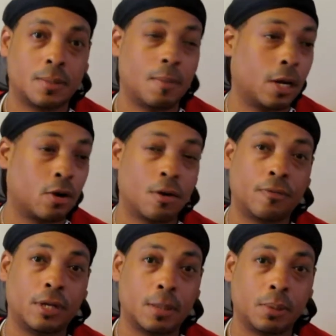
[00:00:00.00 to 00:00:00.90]
my
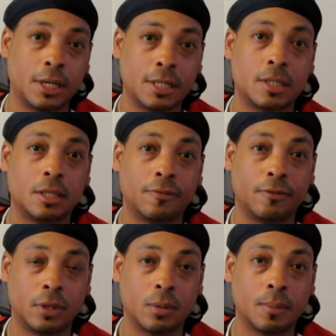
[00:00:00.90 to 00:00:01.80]
girlfriend that plays in the
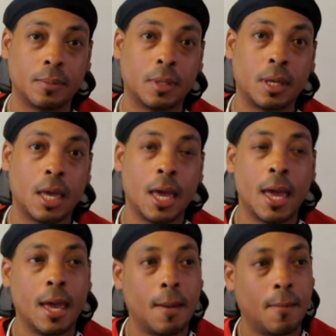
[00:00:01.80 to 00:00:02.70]
film.